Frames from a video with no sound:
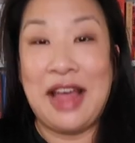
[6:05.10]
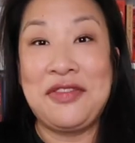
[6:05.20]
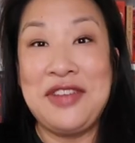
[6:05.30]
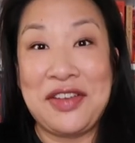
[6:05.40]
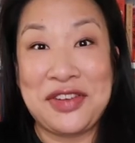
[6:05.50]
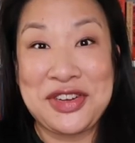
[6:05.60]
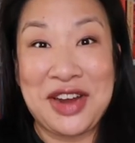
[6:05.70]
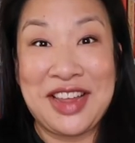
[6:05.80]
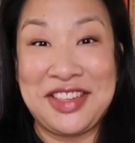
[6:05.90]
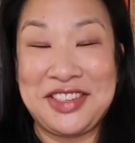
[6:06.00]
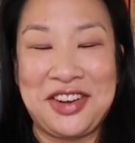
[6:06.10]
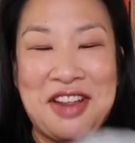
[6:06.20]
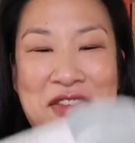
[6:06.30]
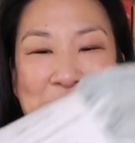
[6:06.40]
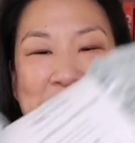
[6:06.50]
I've never tried this yarn.
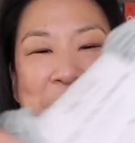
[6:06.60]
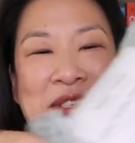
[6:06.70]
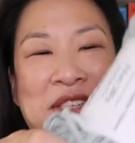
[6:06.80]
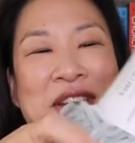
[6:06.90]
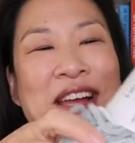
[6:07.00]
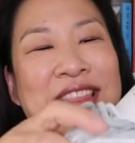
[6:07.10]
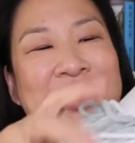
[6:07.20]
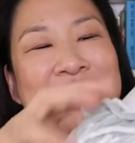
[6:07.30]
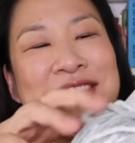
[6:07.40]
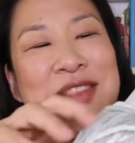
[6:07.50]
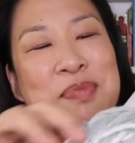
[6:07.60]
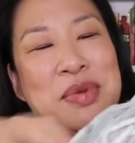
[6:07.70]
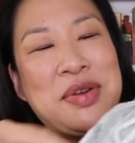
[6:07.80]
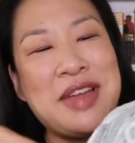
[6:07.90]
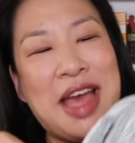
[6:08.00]
I've always wanted to try it. This is the
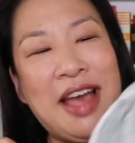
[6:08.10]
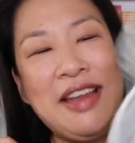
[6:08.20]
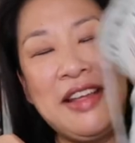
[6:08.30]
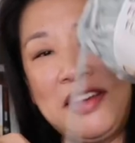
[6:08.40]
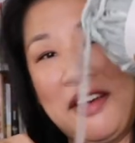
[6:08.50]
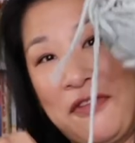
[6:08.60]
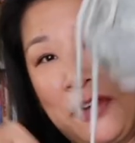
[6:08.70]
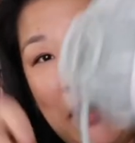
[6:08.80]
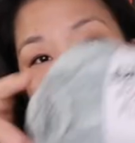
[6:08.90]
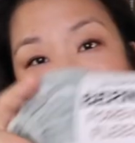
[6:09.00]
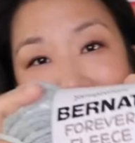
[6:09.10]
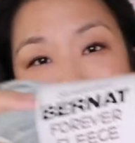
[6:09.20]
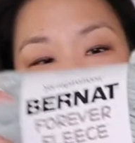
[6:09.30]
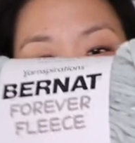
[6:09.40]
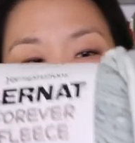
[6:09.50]
Bernat Forever
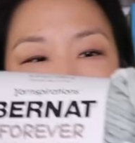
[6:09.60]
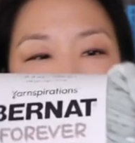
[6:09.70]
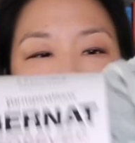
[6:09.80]
Fleece.